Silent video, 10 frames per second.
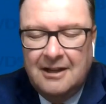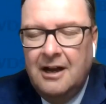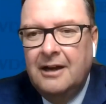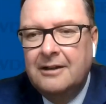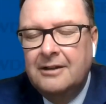
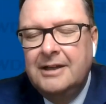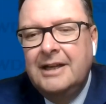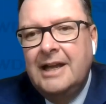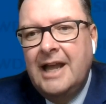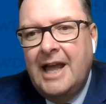Uh,
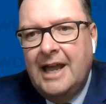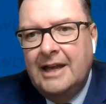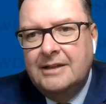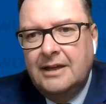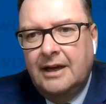
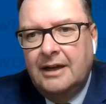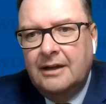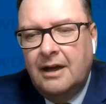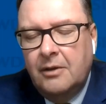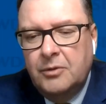and
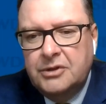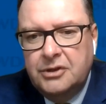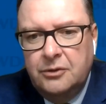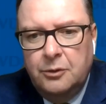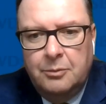uh, I
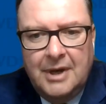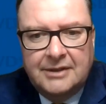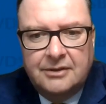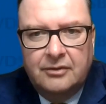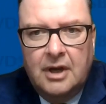wish you
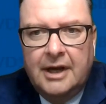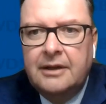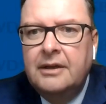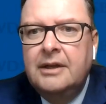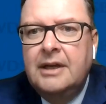best of
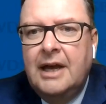luck.